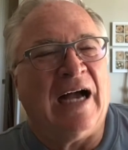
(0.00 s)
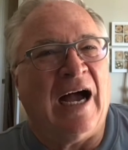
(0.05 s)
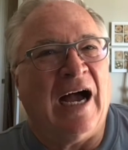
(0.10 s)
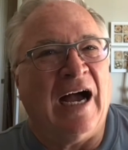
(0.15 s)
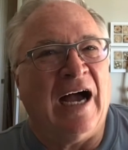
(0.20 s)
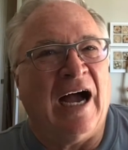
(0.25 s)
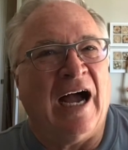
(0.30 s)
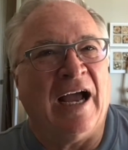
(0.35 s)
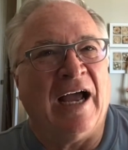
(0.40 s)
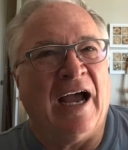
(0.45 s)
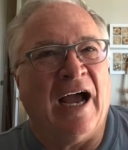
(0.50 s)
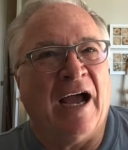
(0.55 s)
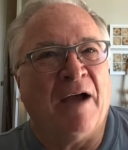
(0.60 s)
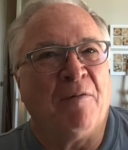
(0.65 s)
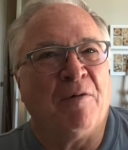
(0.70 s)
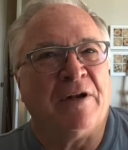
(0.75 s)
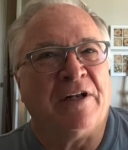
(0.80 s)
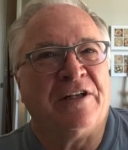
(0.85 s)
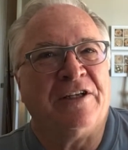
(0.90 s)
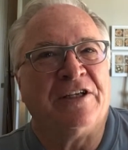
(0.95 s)
I
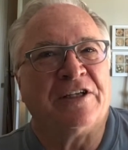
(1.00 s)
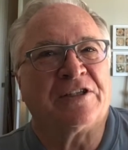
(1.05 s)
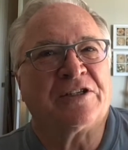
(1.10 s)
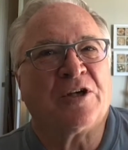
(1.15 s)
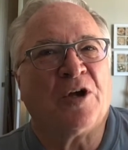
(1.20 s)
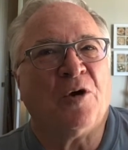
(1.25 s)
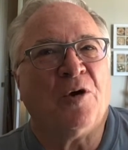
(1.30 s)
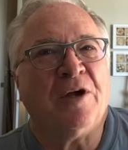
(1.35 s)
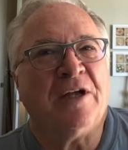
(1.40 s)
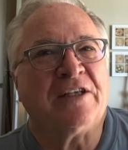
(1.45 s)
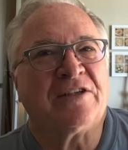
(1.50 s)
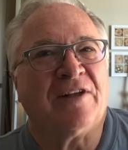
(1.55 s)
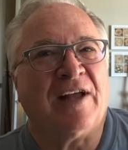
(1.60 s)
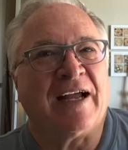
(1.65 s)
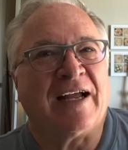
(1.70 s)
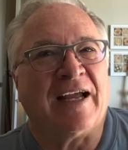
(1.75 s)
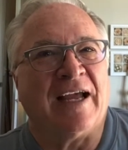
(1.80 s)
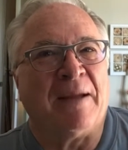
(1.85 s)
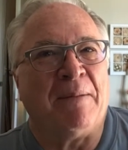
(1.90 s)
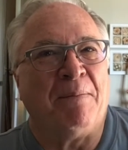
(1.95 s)
would discourage
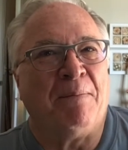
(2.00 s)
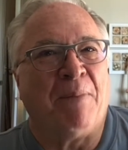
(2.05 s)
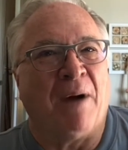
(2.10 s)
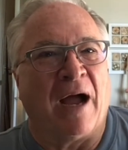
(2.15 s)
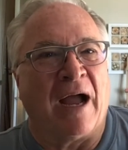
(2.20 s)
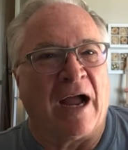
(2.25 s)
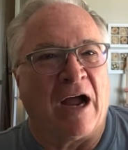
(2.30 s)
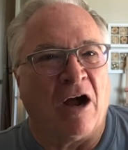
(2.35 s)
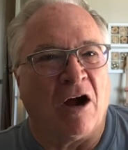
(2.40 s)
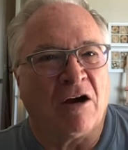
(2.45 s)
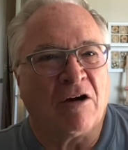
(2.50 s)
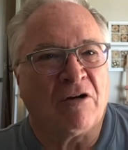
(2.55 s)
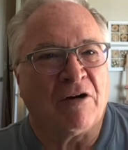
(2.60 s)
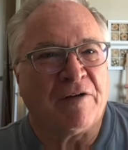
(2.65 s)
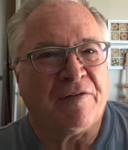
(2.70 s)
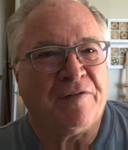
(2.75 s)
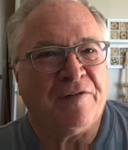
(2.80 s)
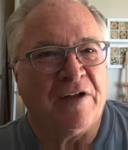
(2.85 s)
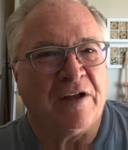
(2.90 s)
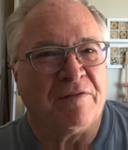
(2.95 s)
like a
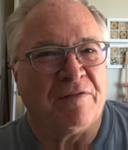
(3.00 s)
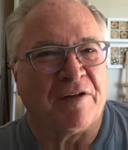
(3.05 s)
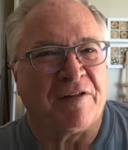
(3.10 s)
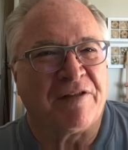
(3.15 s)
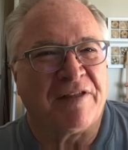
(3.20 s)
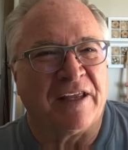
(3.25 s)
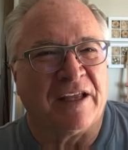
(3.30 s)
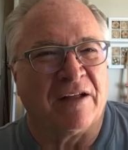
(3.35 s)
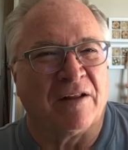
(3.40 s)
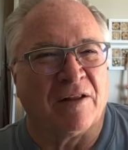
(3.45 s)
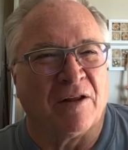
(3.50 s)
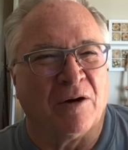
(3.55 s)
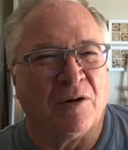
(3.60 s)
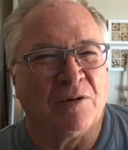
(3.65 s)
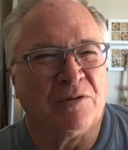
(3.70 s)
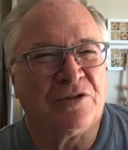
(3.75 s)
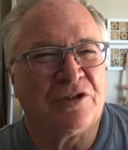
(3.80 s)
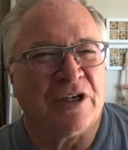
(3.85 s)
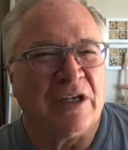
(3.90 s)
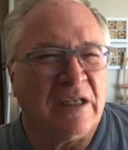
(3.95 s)
biography of a
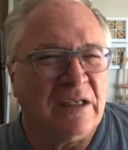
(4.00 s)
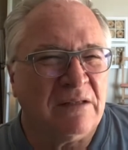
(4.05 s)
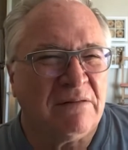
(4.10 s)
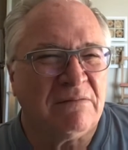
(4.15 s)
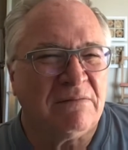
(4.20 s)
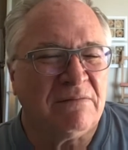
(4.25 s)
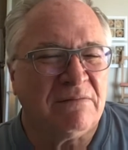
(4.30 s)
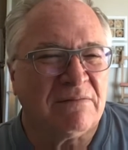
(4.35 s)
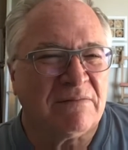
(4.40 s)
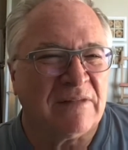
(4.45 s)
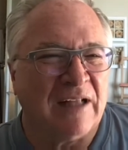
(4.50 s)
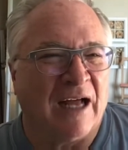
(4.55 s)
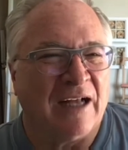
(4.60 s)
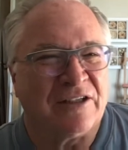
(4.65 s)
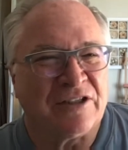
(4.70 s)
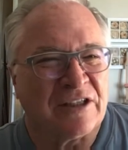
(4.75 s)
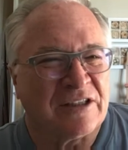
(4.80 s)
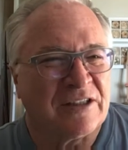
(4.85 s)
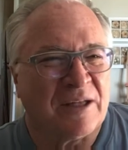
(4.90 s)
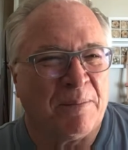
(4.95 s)
theologian, not
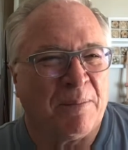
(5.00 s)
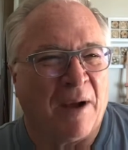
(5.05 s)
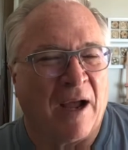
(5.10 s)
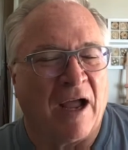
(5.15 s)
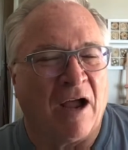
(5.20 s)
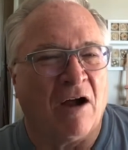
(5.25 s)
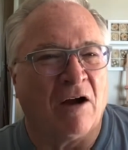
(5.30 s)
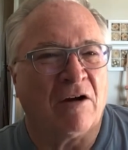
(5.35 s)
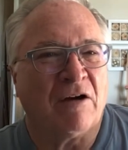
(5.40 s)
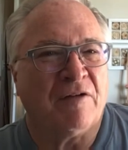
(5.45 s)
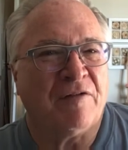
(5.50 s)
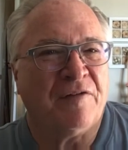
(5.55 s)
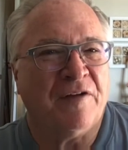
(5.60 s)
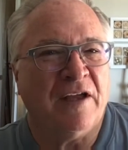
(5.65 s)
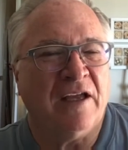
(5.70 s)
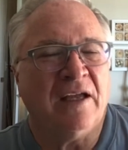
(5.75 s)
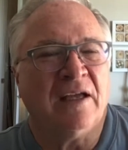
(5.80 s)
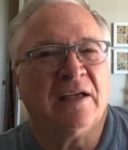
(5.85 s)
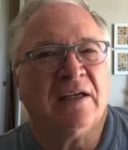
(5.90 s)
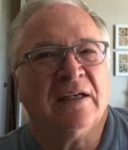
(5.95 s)
just a
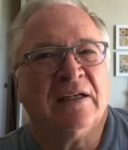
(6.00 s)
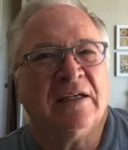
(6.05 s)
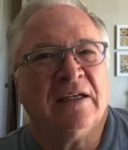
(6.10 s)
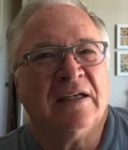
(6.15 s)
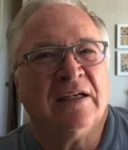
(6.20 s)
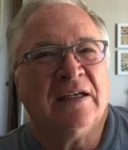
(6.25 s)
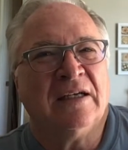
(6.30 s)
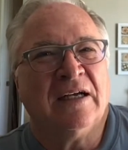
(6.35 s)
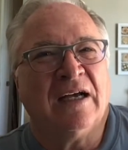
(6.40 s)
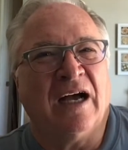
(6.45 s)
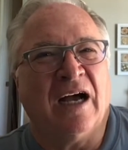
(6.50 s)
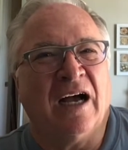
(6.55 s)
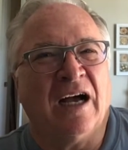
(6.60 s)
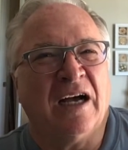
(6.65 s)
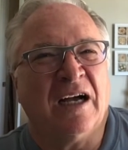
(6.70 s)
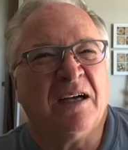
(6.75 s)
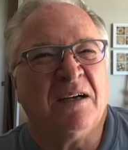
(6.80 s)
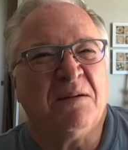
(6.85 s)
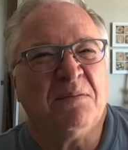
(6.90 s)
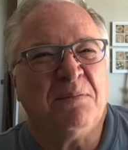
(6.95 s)
biography,
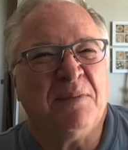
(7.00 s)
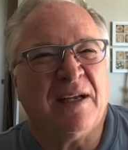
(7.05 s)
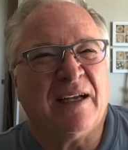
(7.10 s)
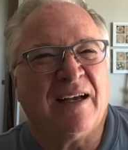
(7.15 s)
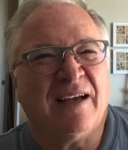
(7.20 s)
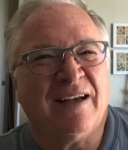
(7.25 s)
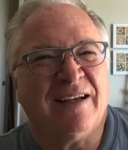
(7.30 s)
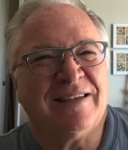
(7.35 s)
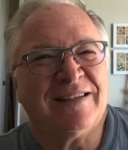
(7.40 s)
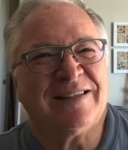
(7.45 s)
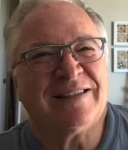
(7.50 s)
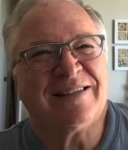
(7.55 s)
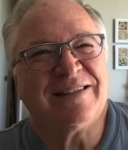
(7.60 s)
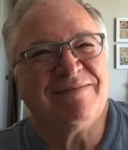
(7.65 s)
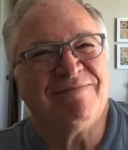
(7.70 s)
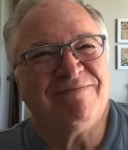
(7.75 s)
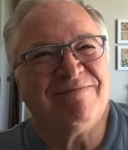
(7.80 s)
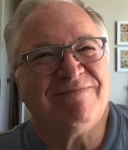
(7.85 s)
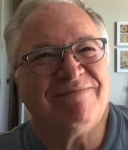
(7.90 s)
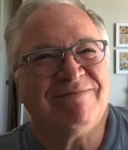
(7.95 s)

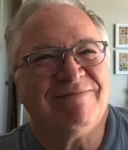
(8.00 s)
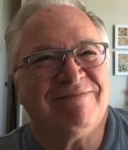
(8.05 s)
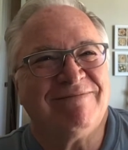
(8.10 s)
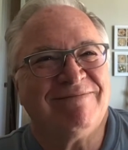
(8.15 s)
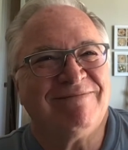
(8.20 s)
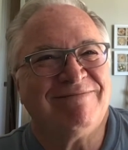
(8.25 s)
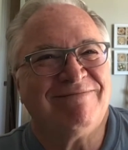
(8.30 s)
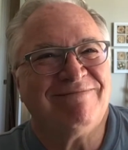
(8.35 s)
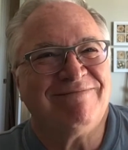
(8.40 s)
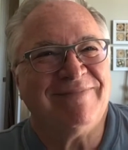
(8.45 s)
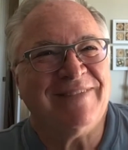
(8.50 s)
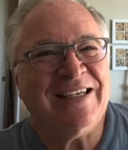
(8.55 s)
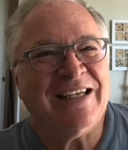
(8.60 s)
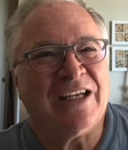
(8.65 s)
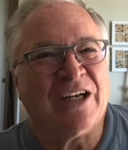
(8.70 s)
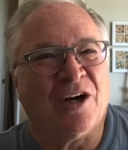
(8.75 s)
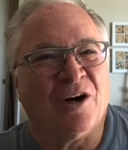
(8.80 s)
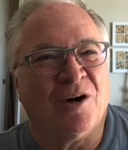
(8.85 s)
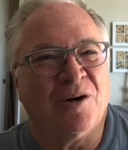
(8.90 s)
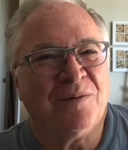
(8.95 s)
because, you
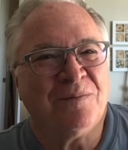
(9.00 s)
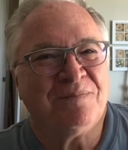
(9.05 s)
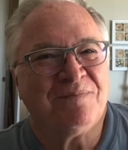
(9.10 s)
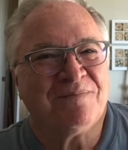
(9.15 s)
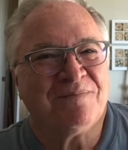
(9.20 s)
know,